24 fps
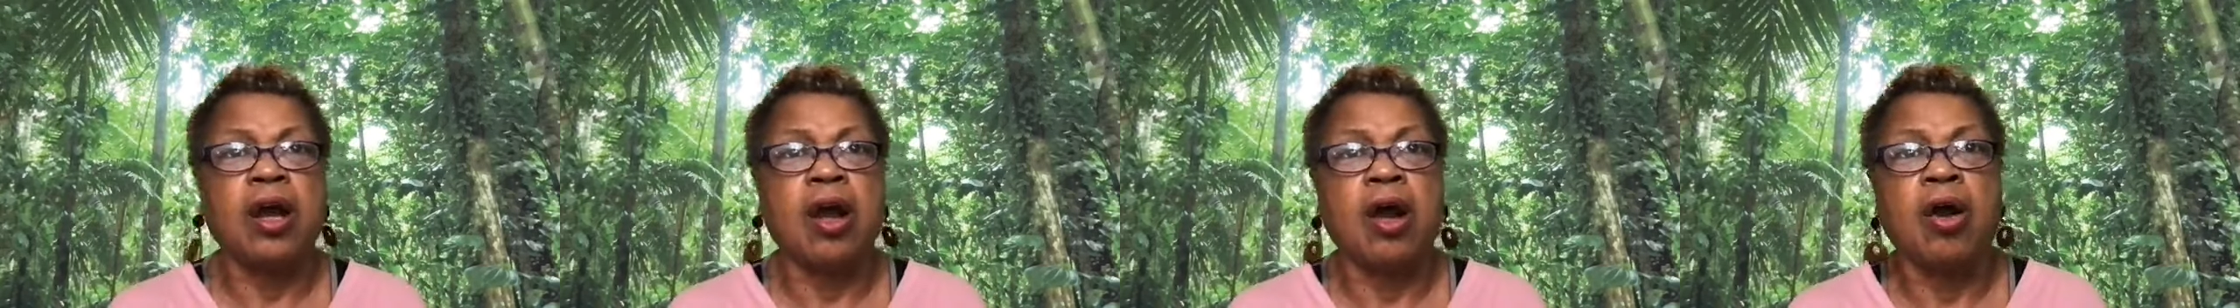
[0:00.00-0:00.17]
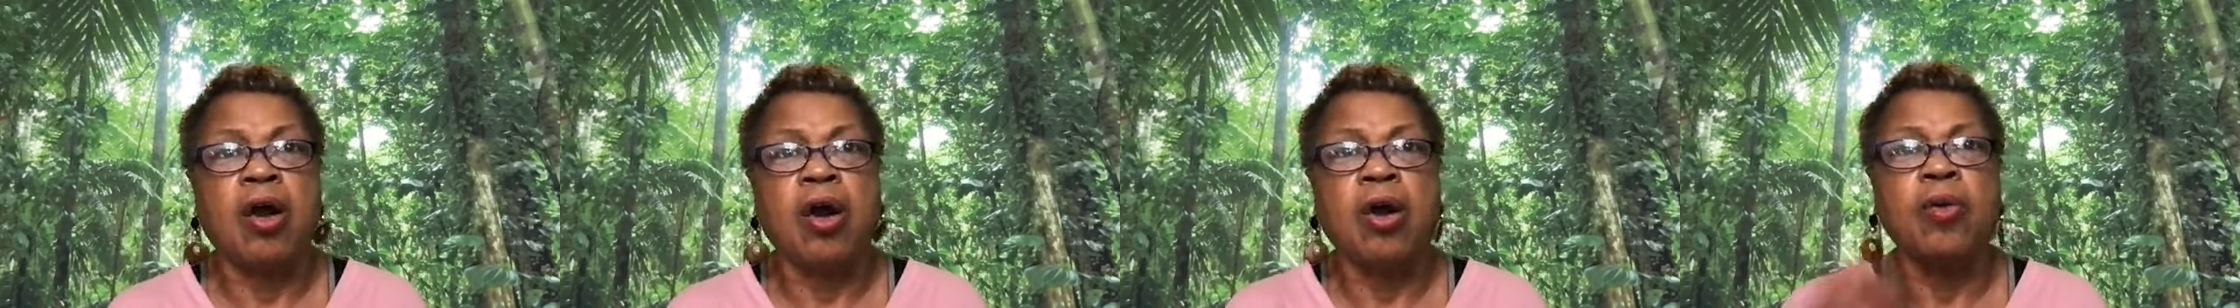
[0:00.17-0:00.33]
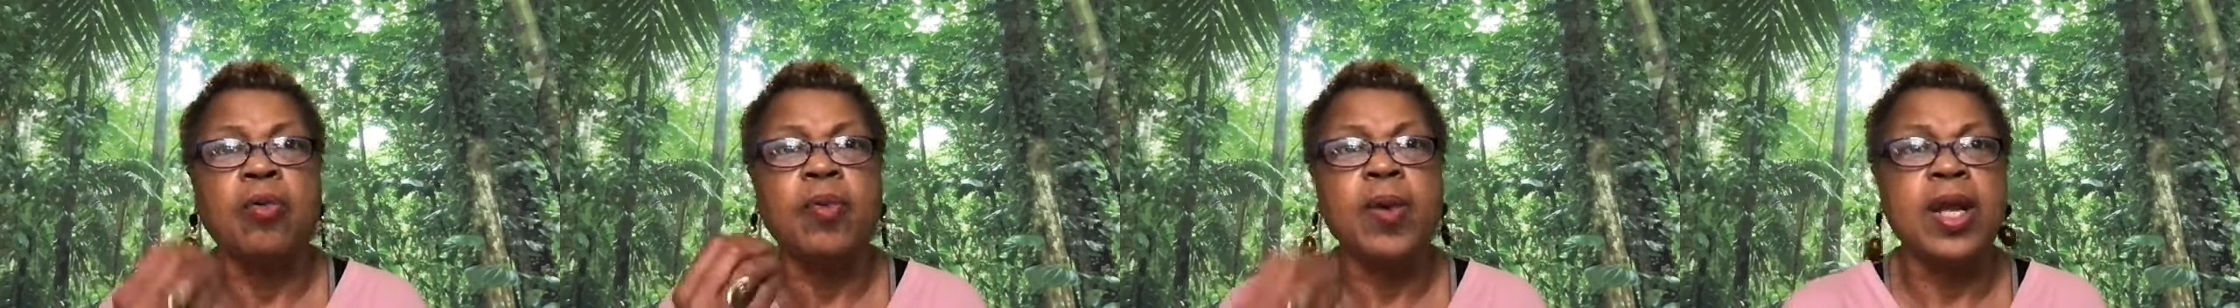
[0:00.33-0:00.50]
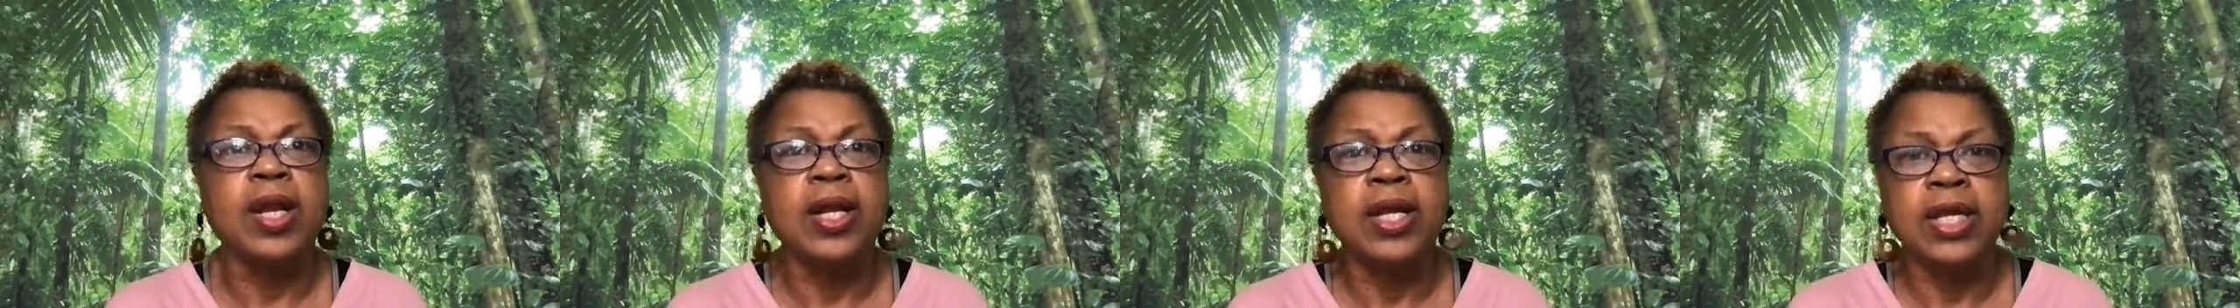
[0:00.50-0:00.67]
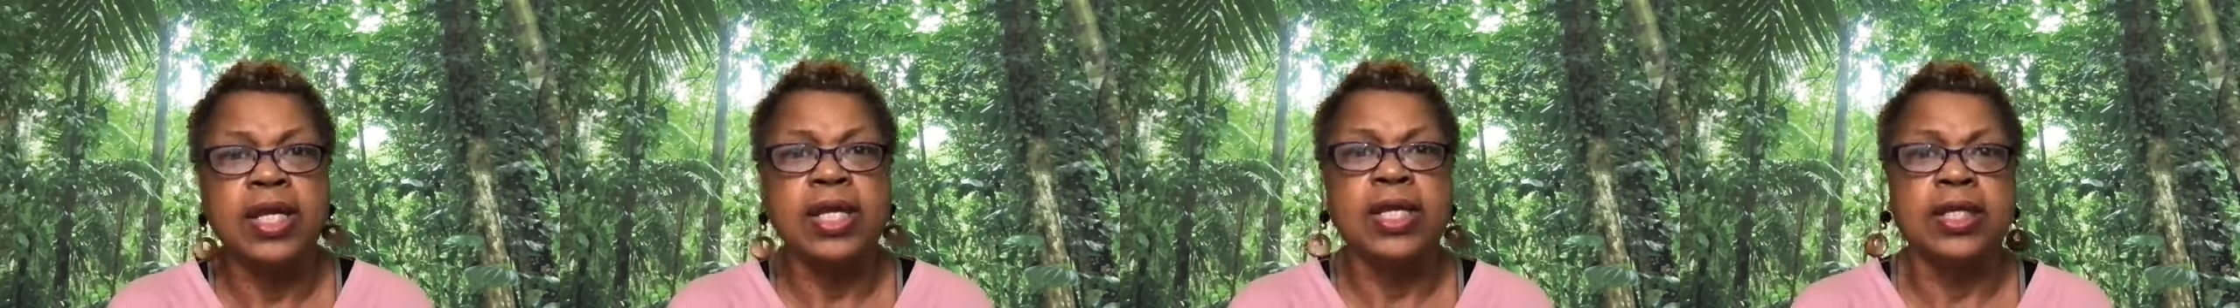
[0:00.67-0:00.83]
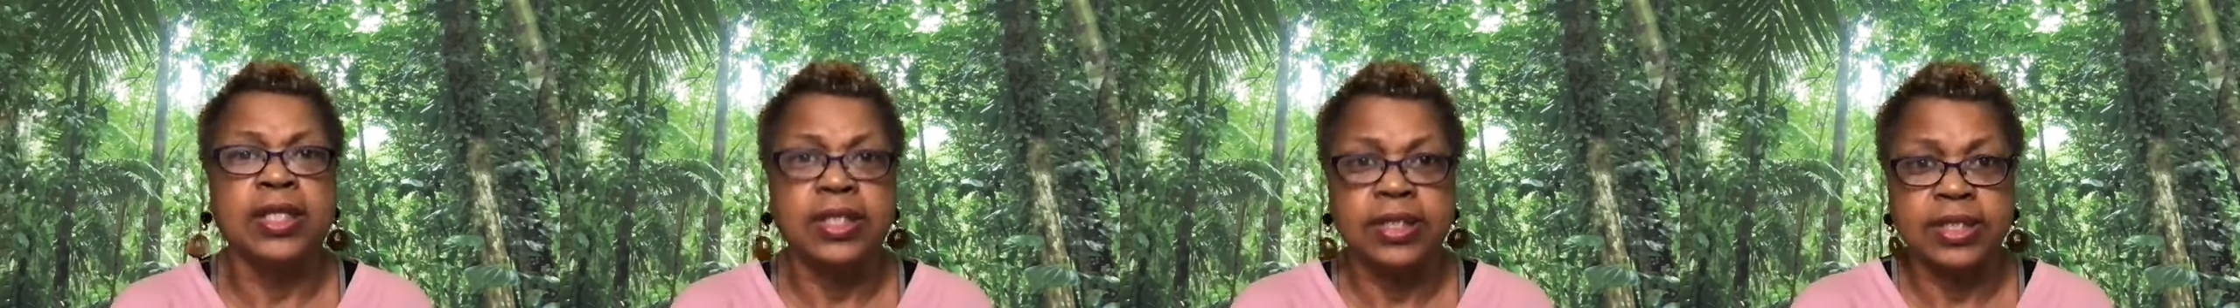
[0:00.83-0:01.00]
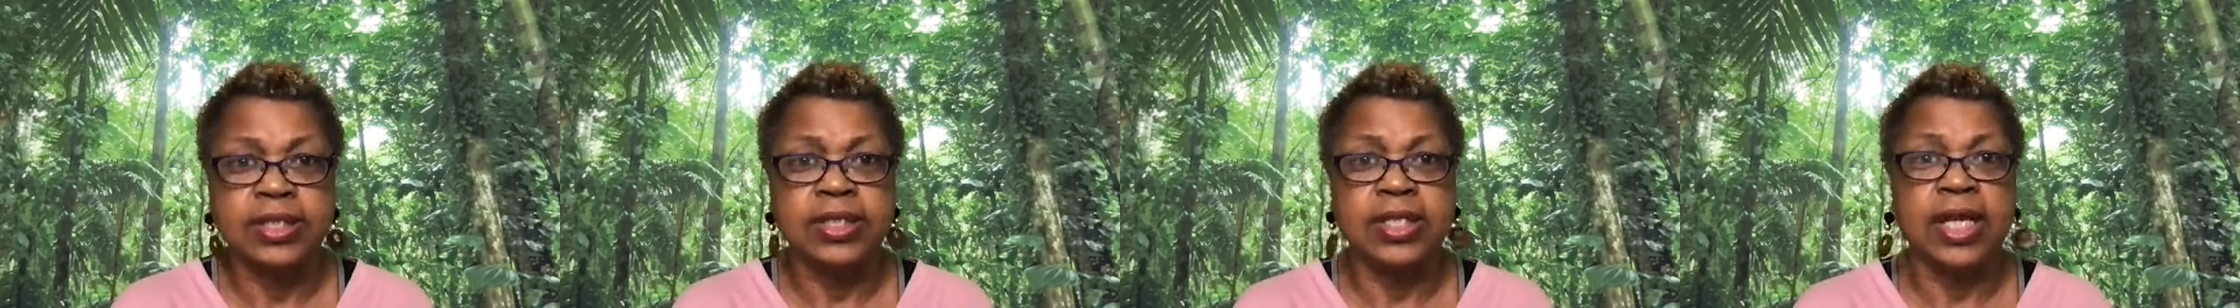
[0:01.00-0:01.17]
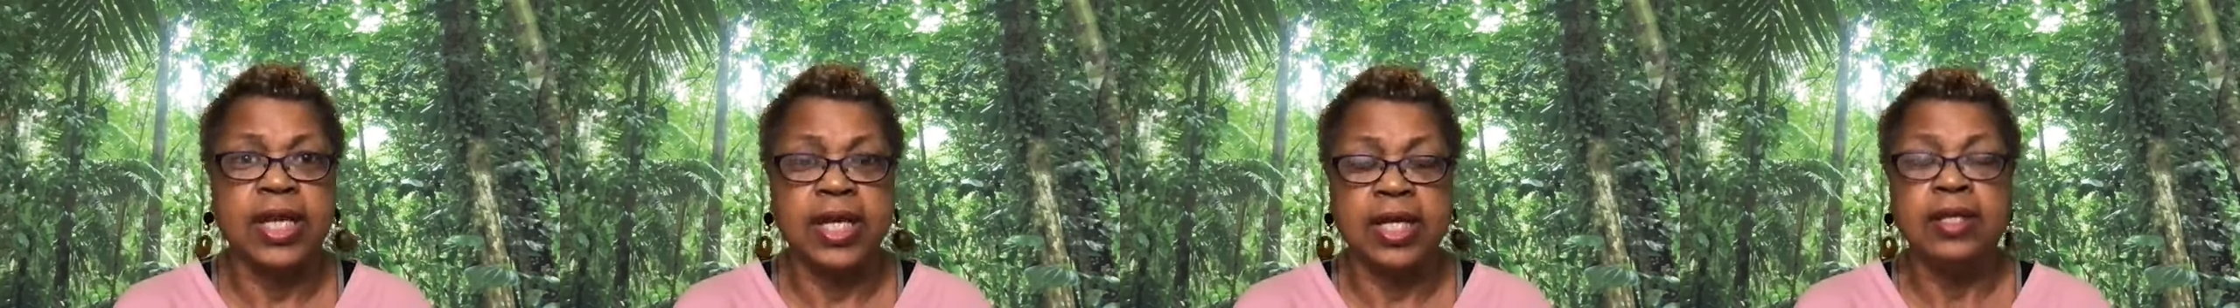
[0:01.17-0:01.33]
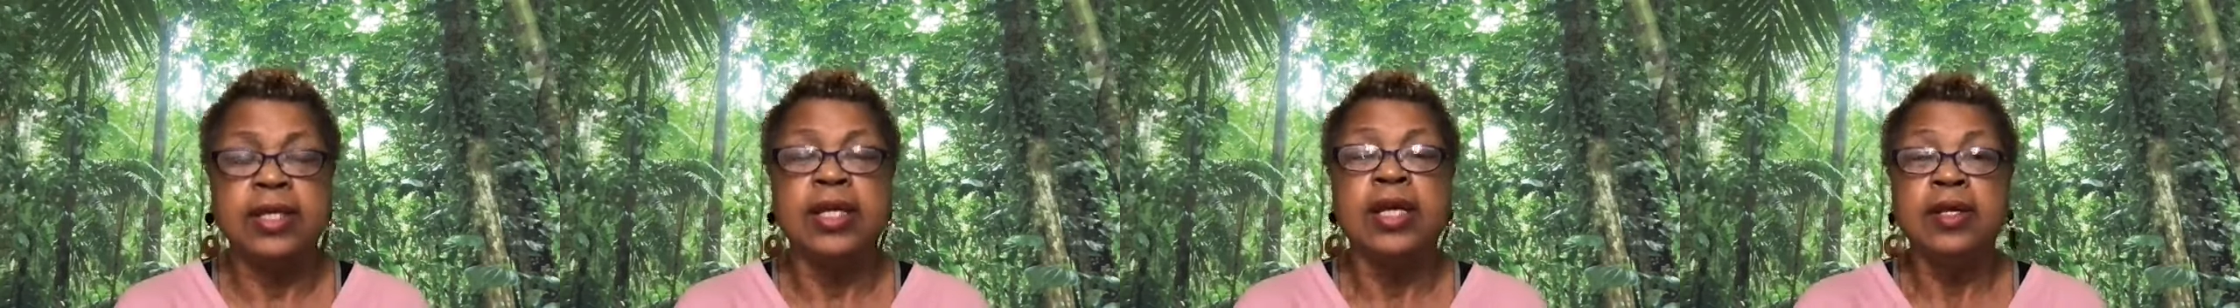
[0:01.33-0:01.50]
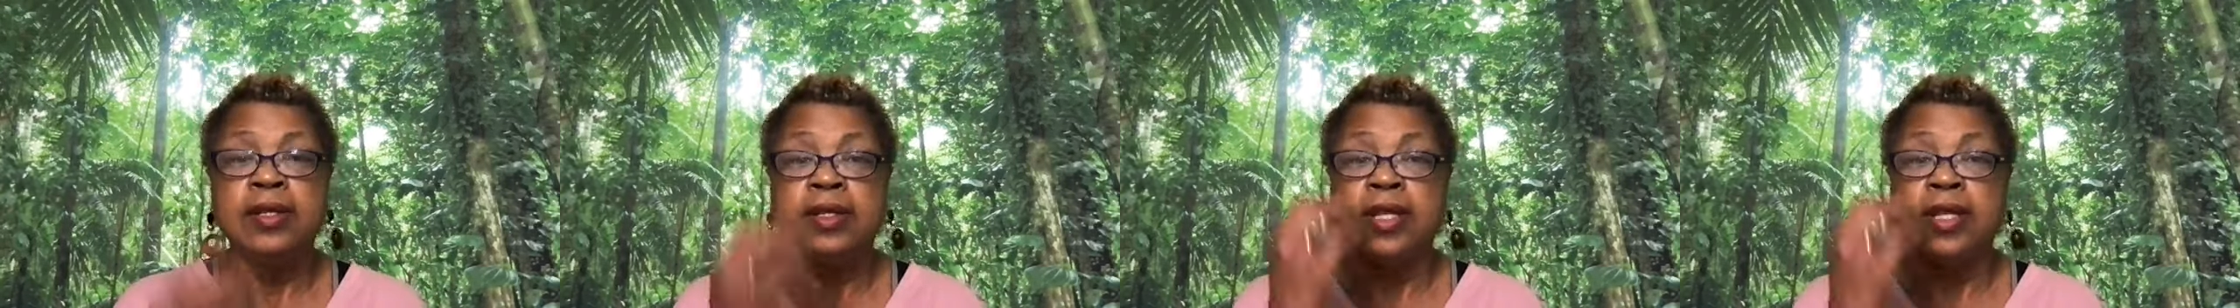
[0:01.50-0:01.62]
already in a state.